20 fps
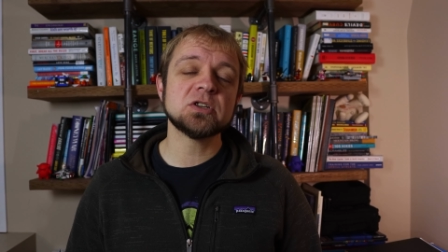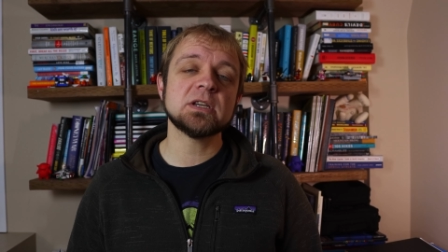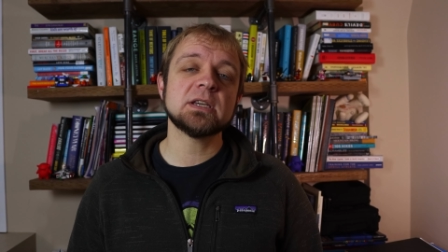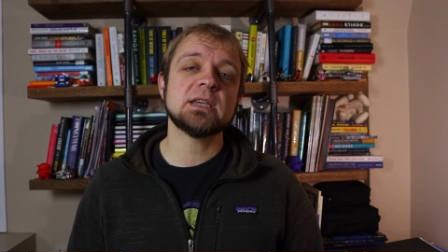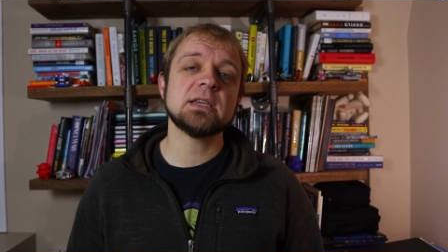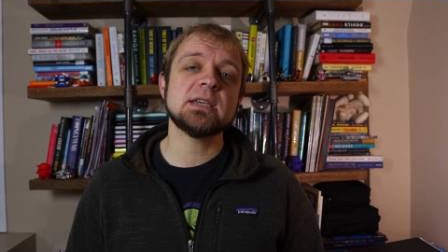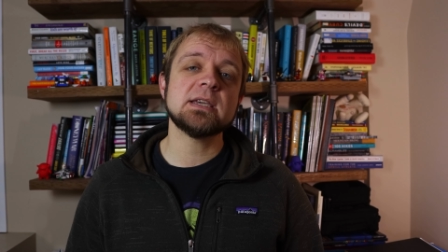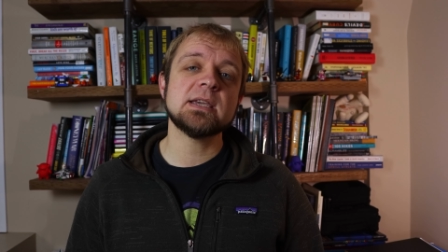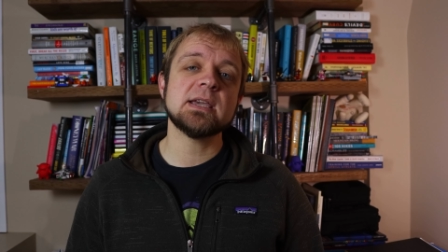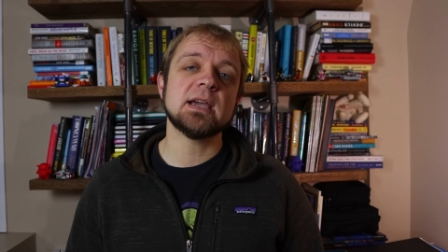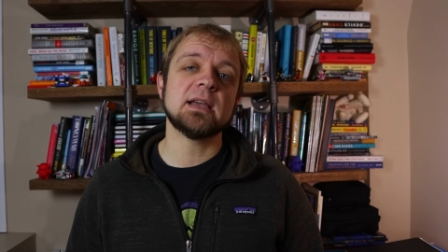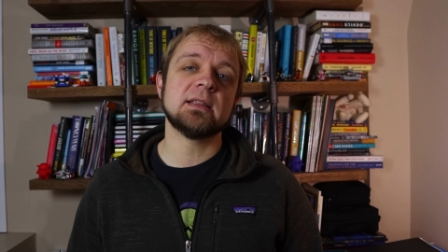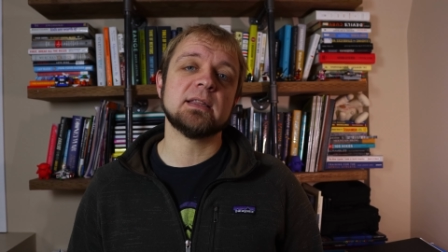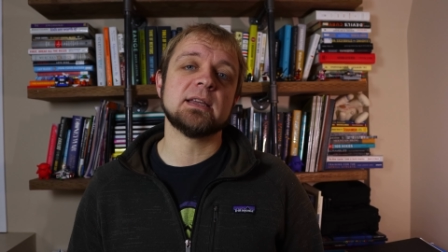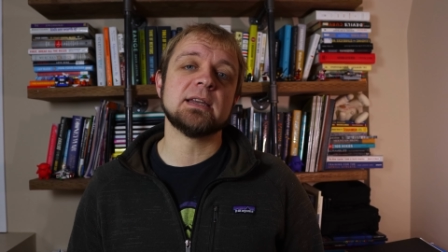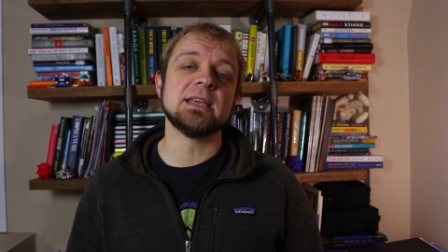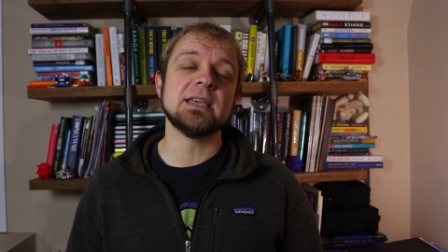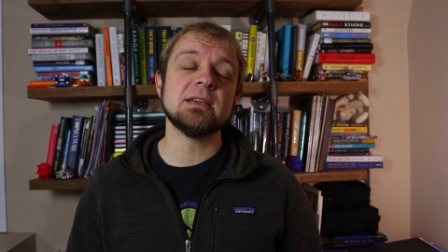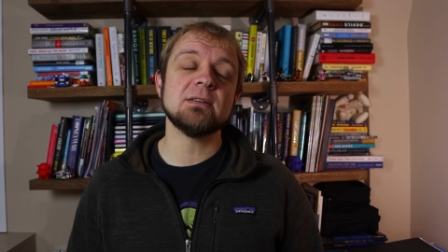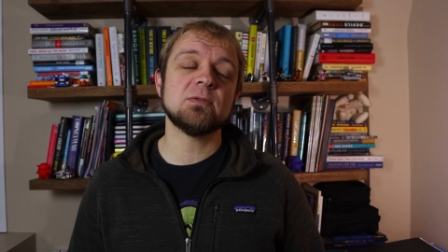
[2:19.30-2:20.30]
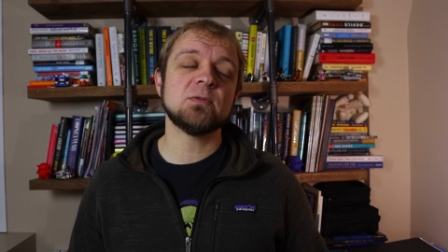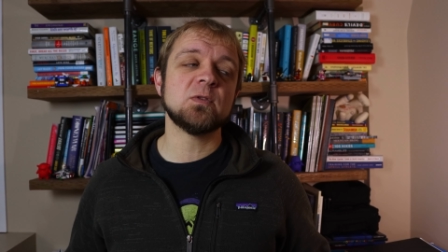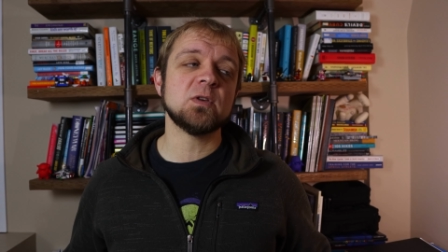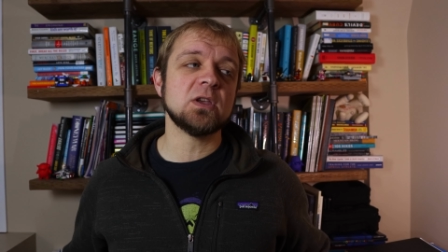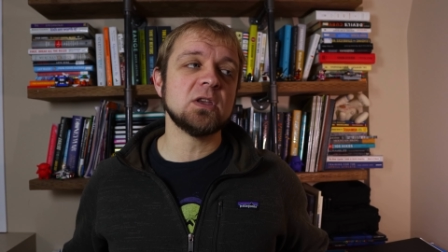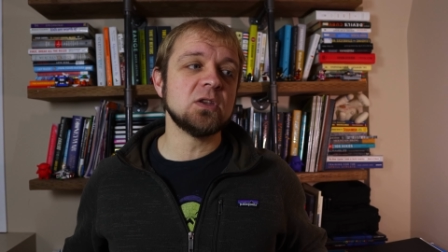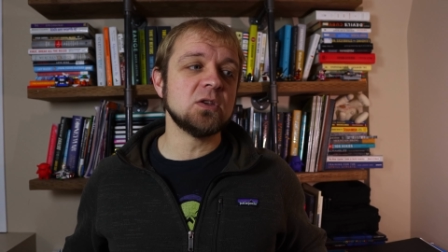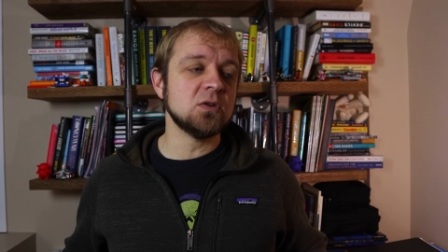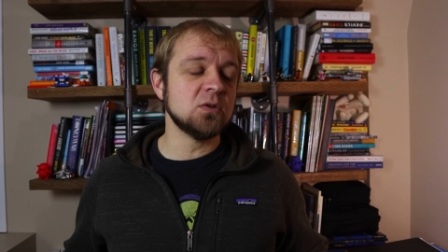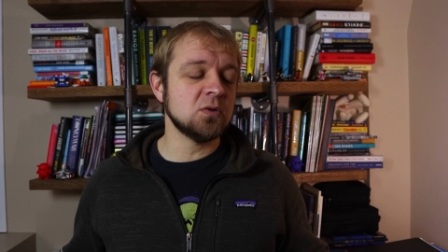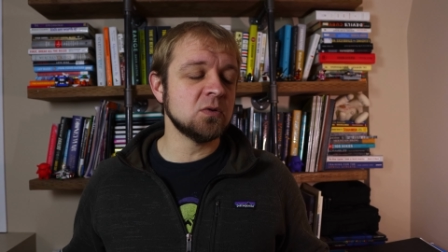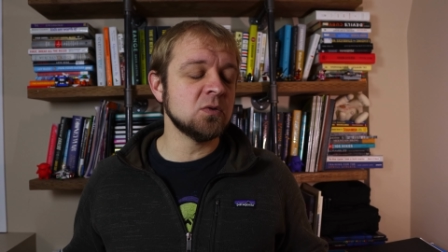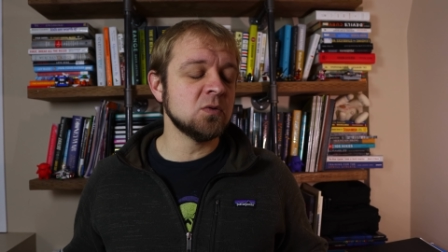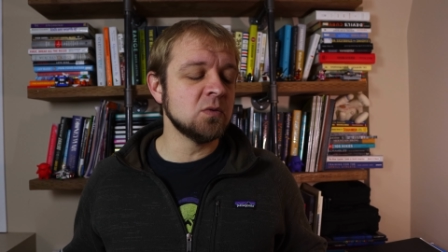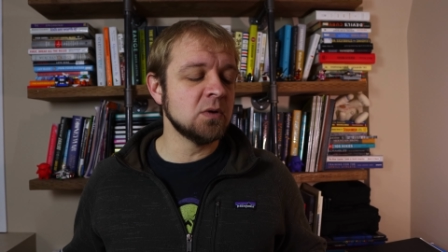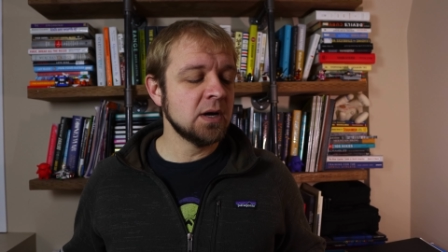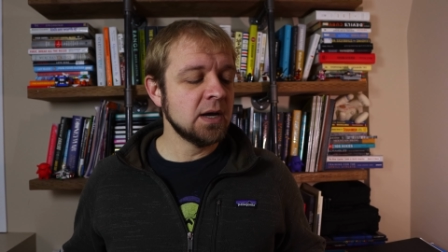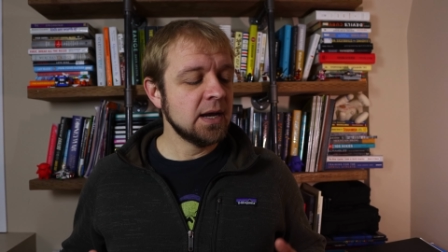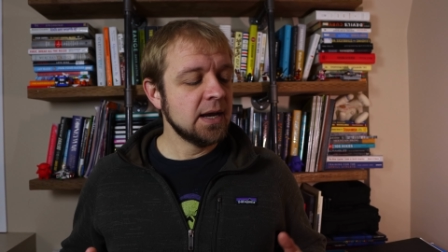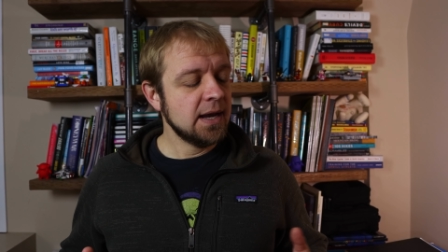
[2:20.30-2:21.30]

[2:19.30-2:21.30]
key, and then if you